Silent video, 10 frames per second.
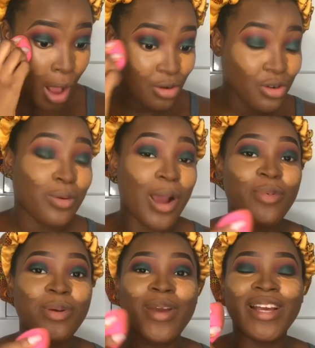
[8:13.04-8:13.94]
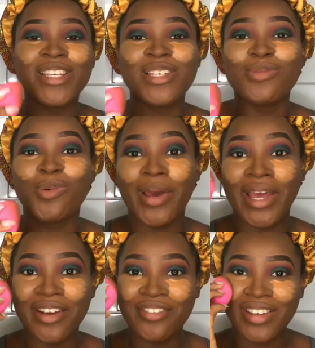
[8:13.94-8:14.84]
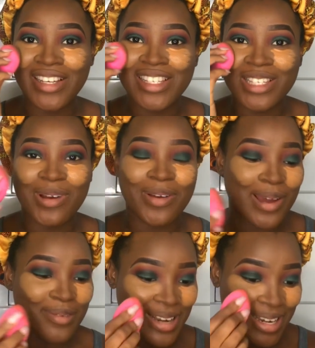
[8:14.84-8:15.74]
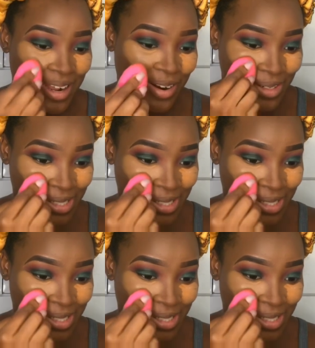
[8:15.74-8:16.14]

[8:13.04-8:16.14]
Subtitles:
I don't know why we make these weird faces when we are blending our